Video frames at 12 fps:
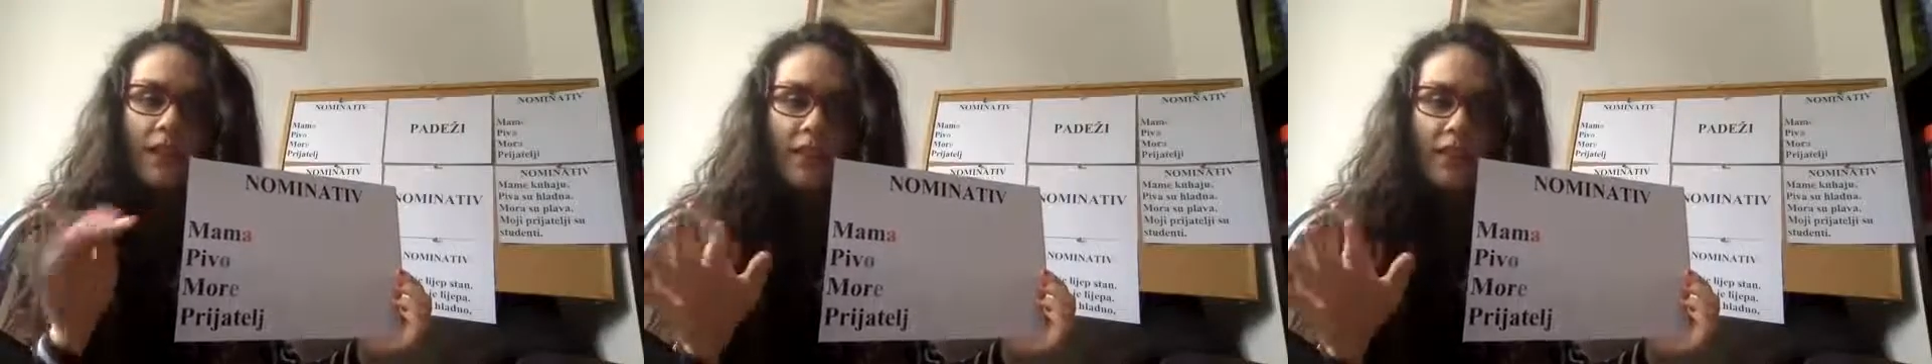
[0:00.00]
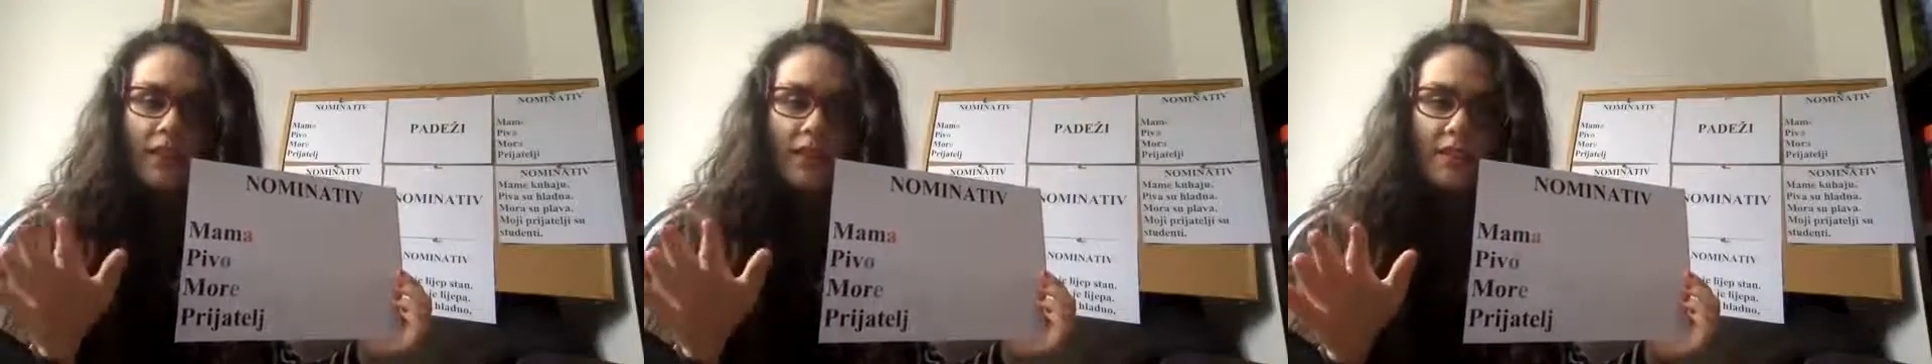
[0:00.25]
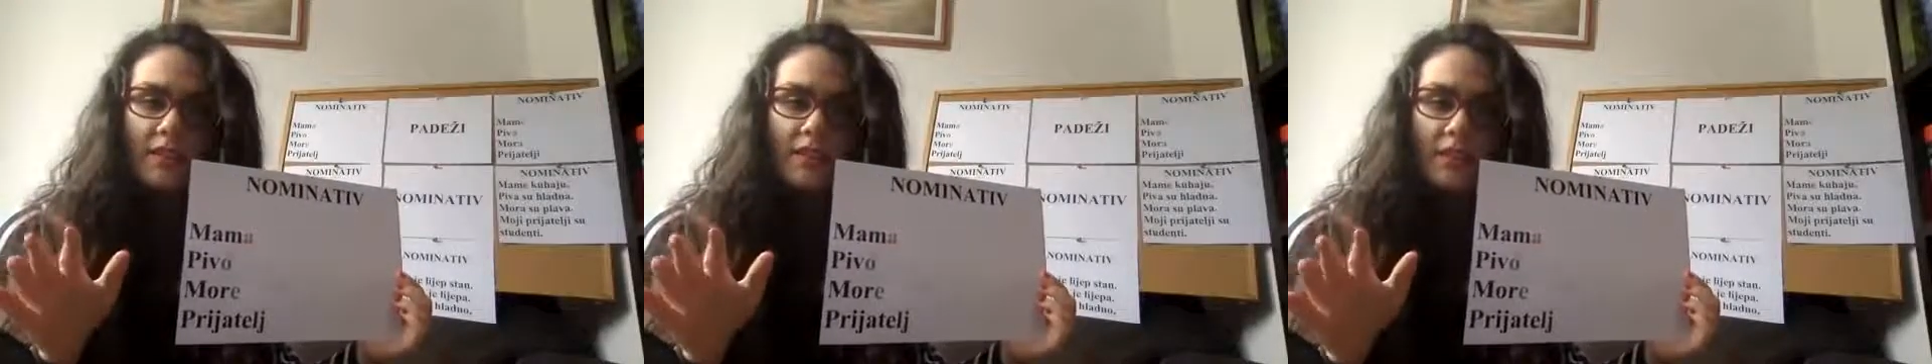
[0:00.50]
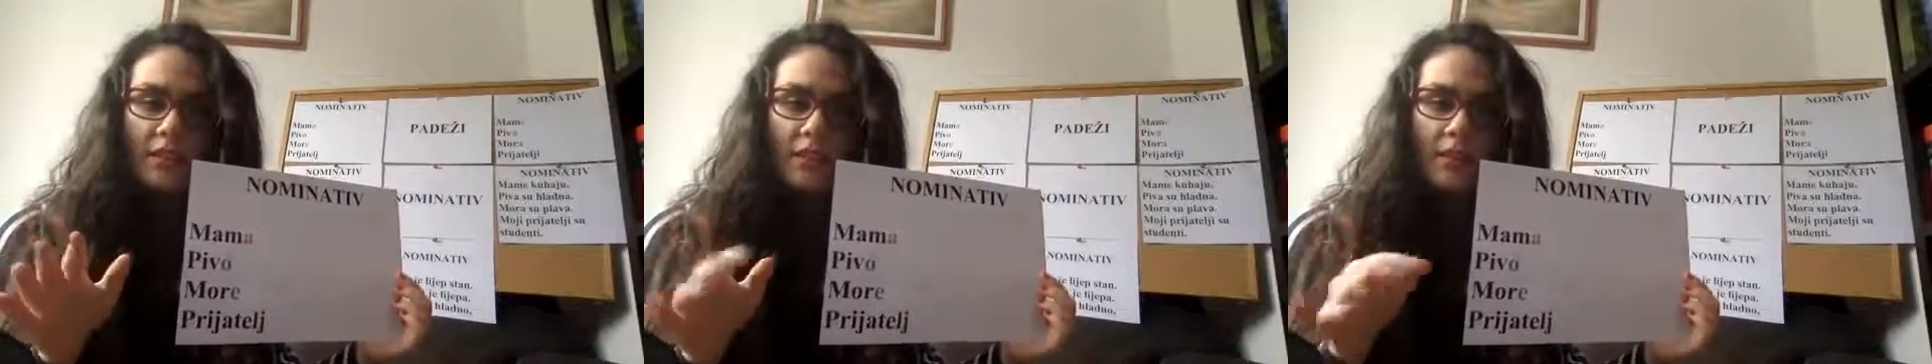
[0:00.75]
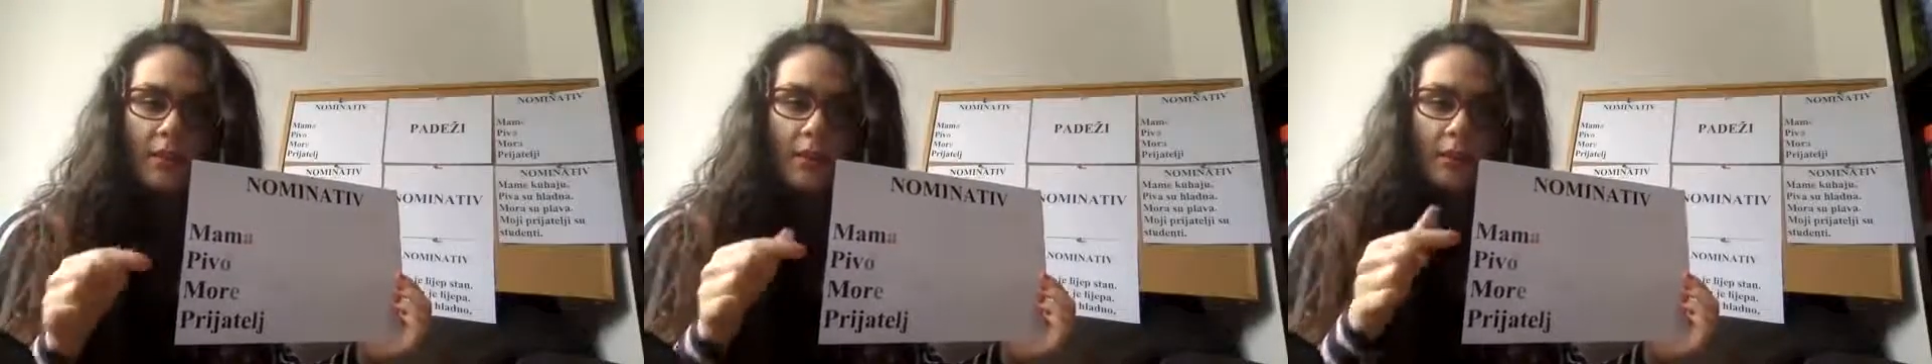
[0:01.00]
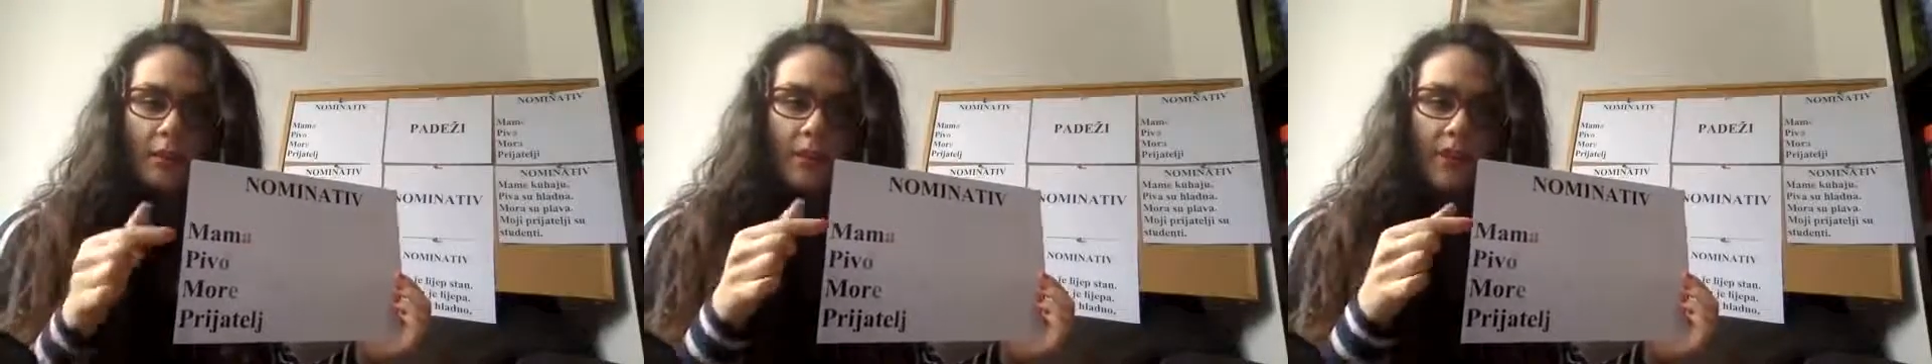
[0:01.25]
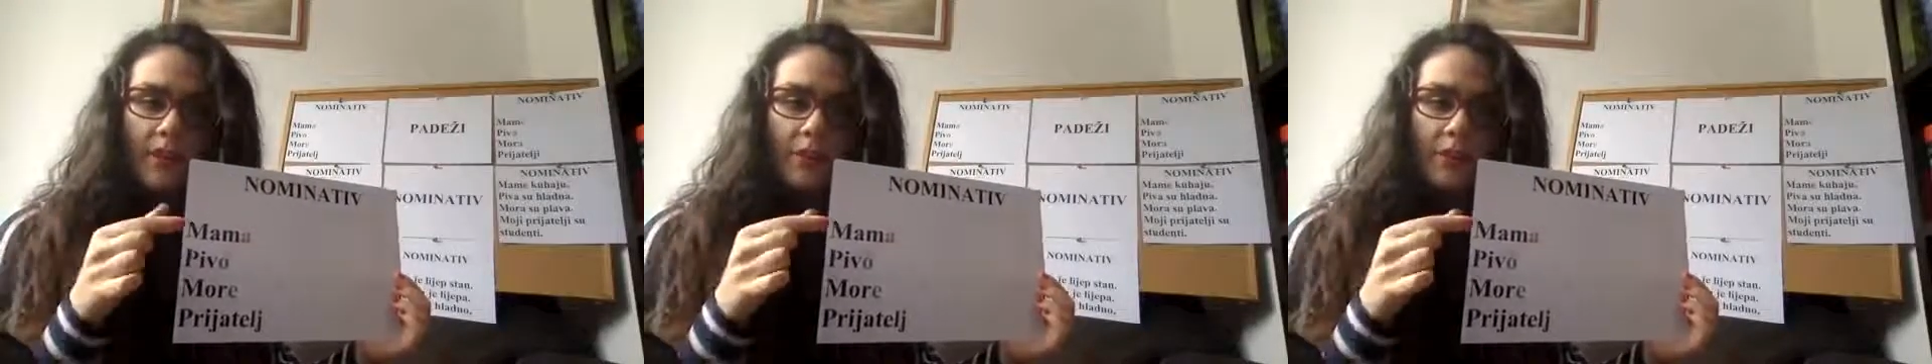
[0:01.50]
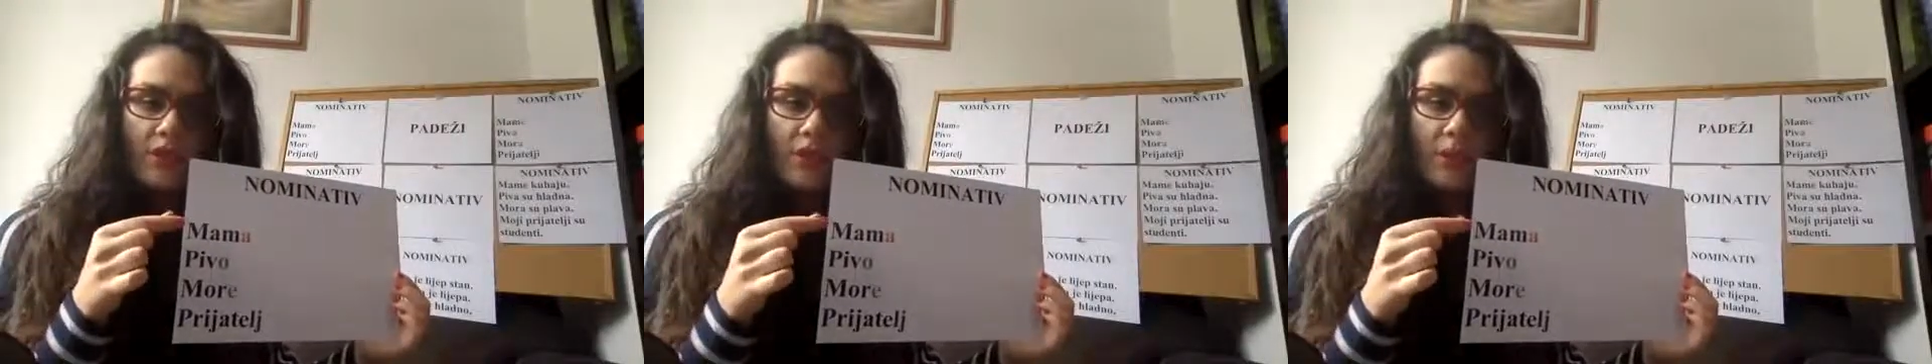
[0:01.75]
think it's
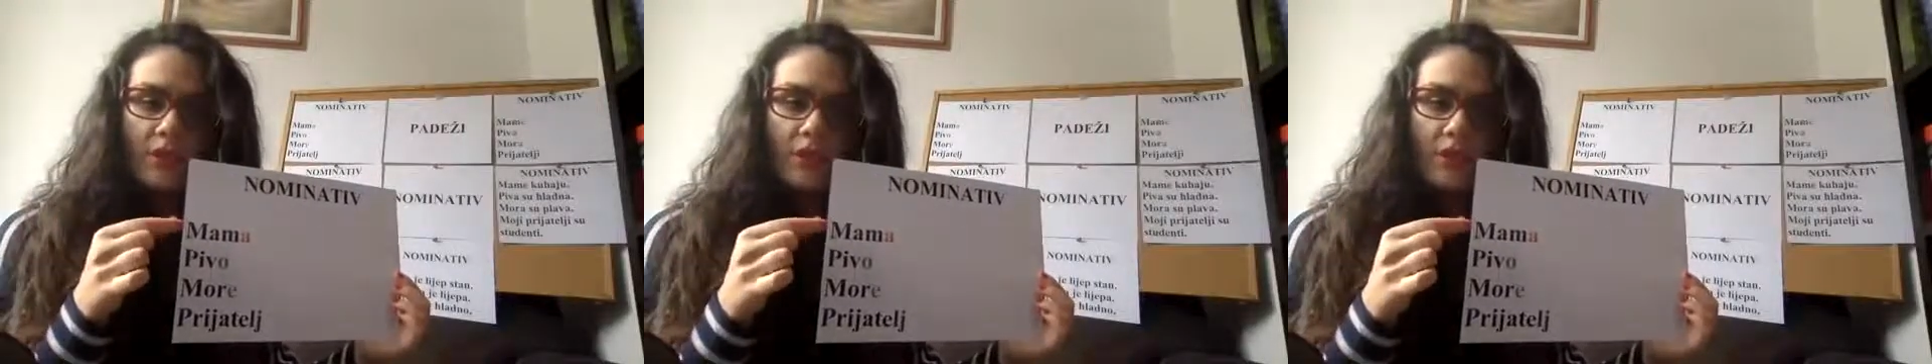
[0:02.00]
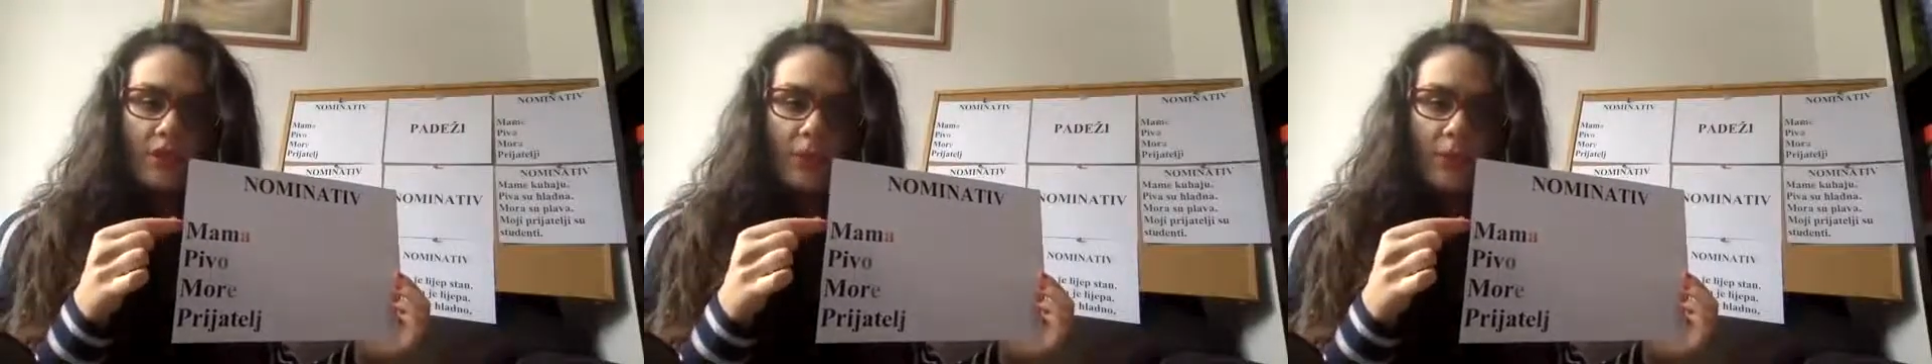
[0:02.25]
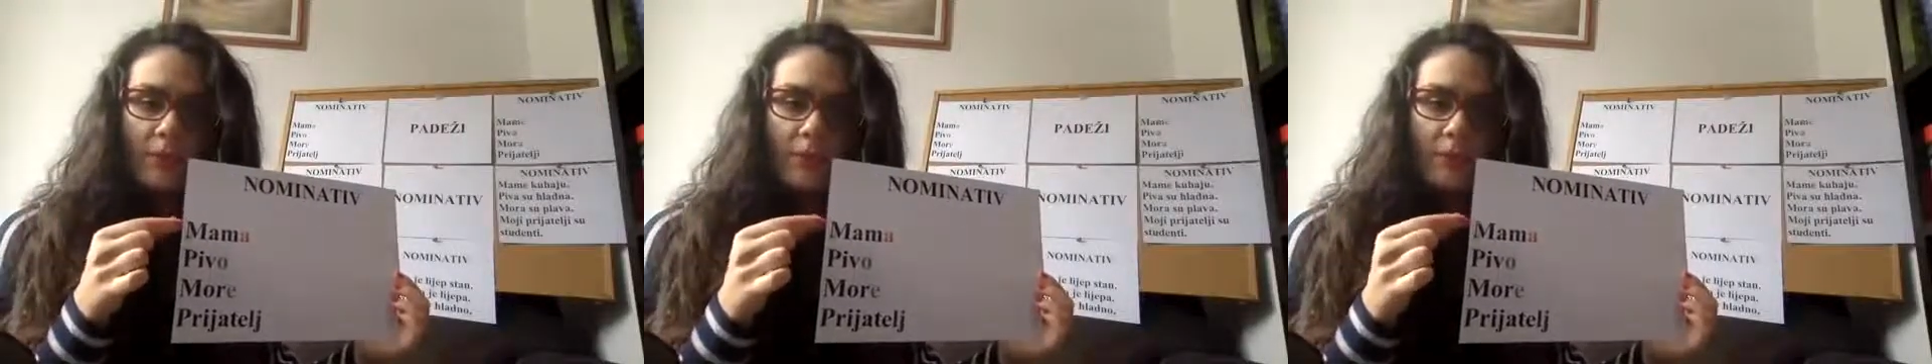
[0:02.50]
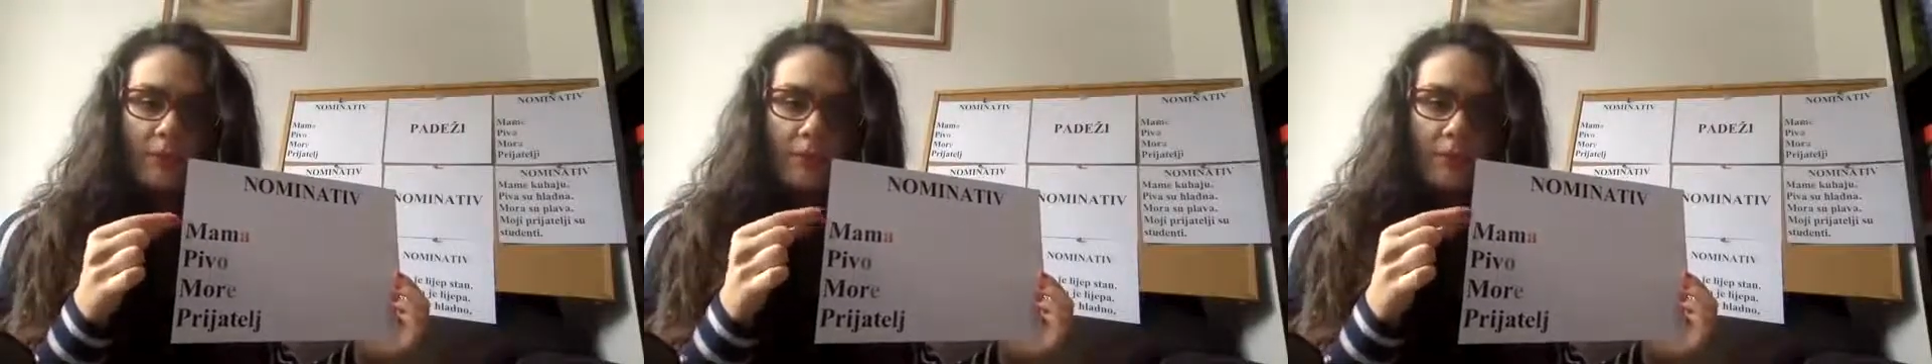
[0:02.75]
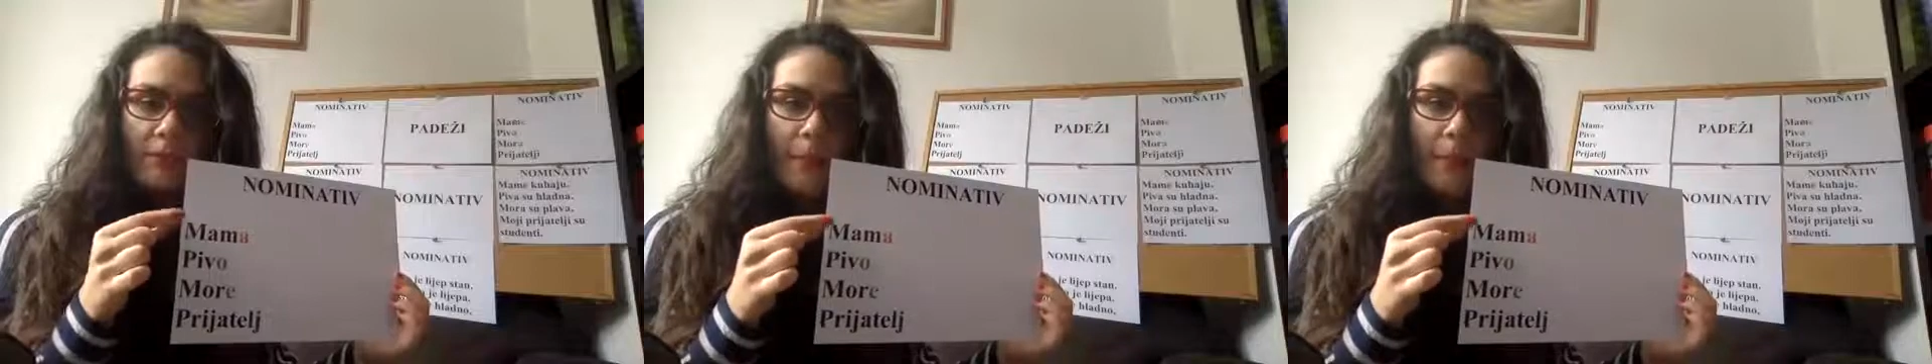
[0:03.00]
best to start with feminine.